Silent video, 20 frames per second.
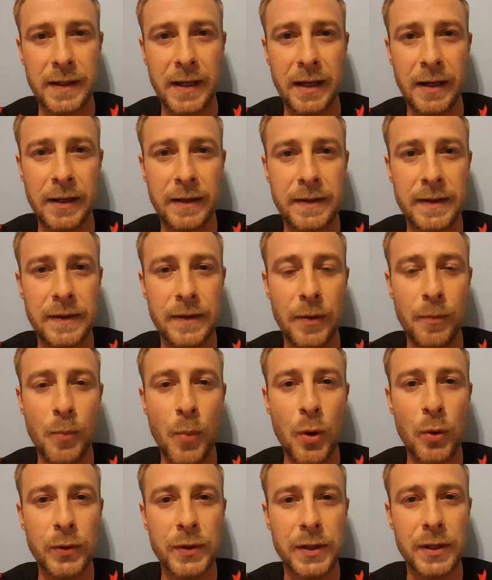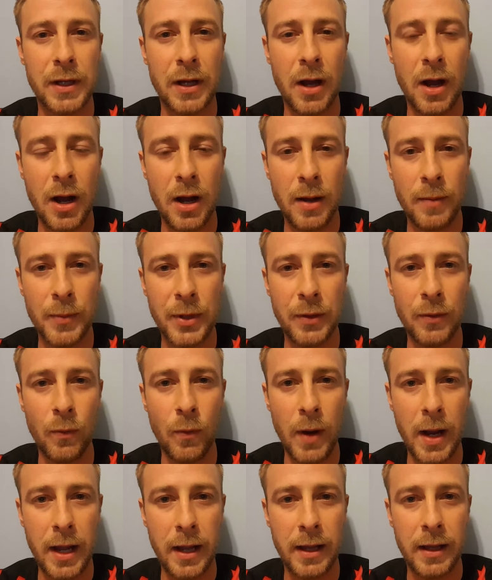And it's the most common
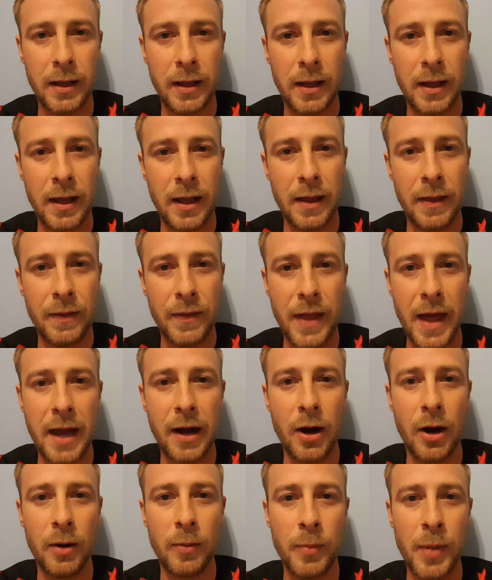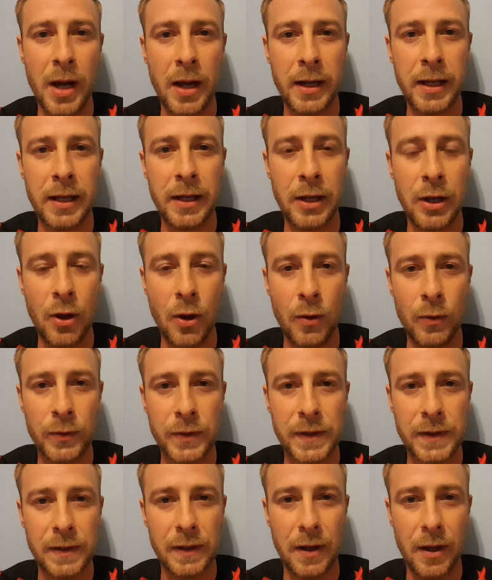way that our body
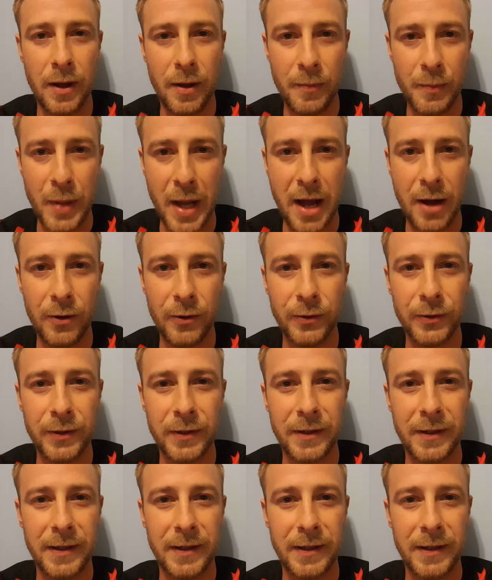goes about